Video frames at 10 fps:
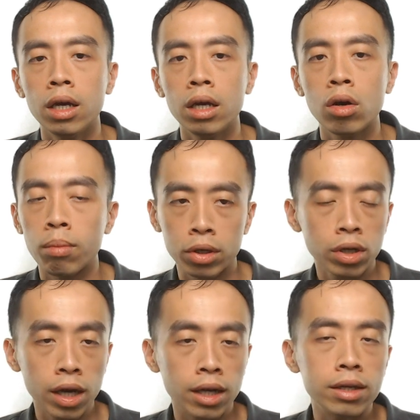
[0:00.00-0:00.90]
Combustion
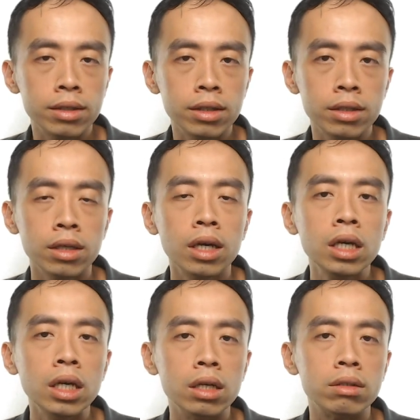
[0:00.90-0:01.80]
analysis
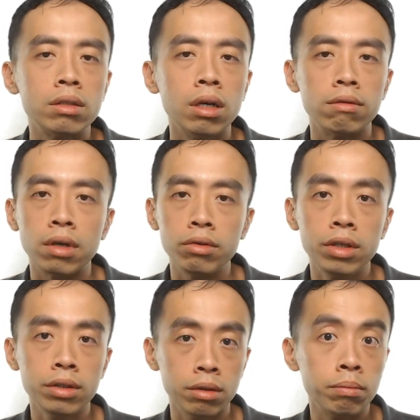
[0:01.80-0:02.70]
is a very
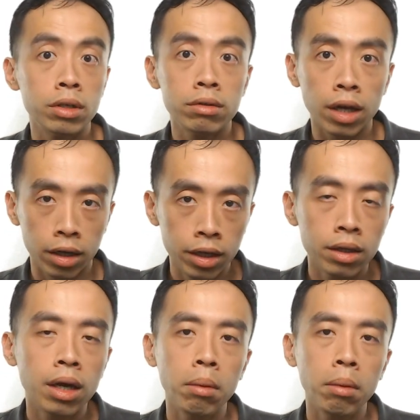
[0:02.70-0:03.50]
simple technique,